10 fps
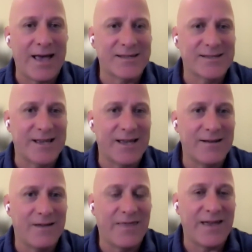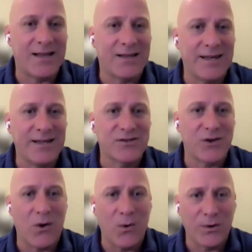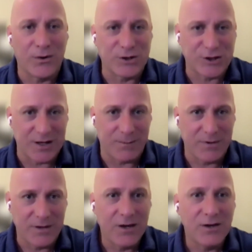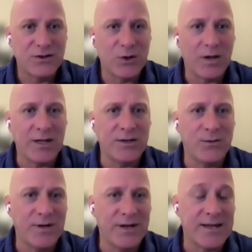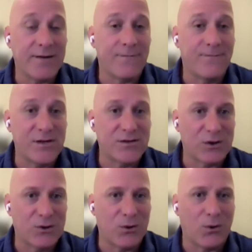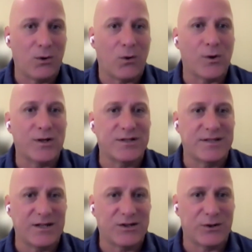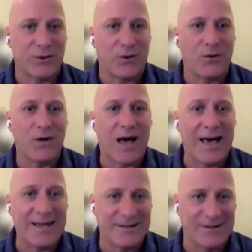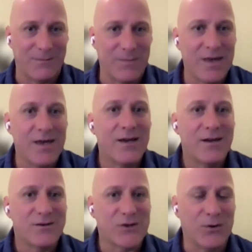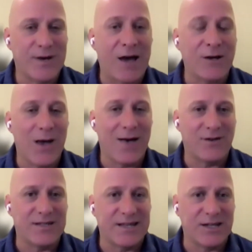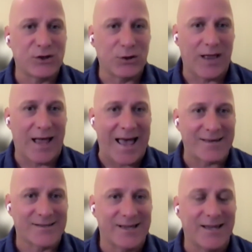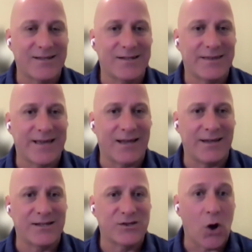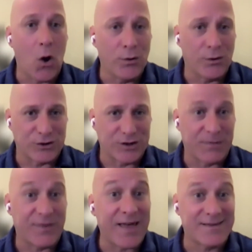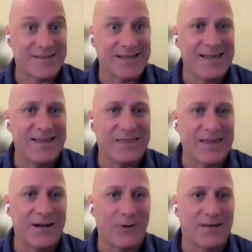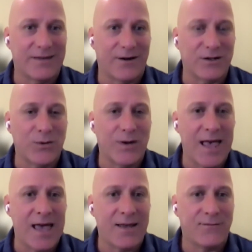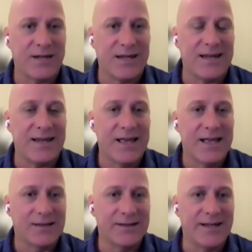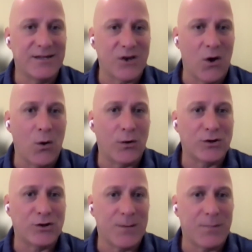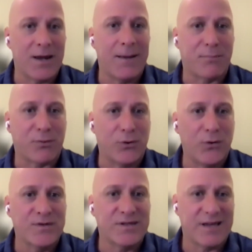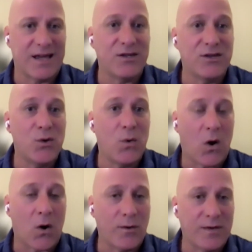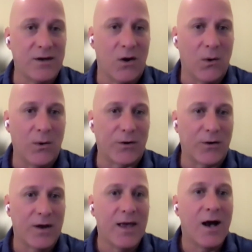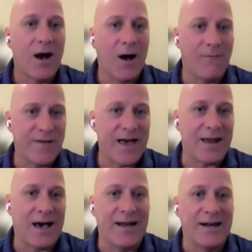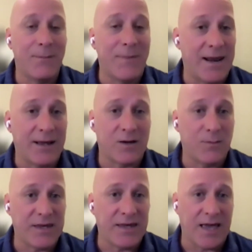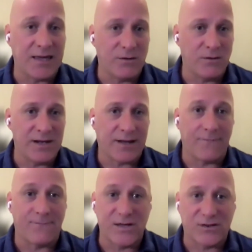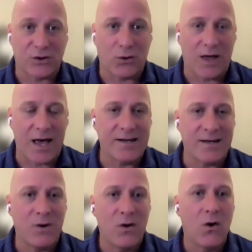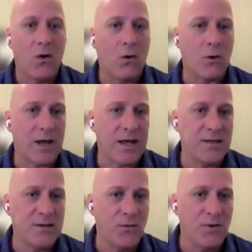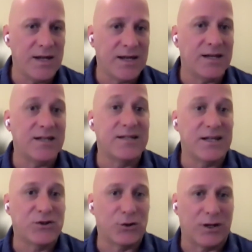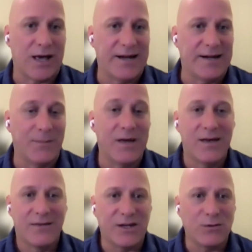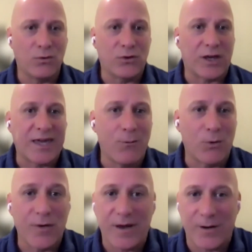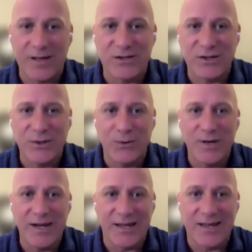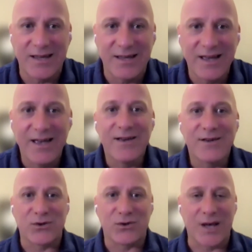asset that links ownership to a unique physical or digital item. So now you have a digital asset that links ownership. That's the key thing right there. So an NFT links ownership. It proves that you are the owner of that item, and it could be a unique physical item or a unique digital item. The key word there is unique. So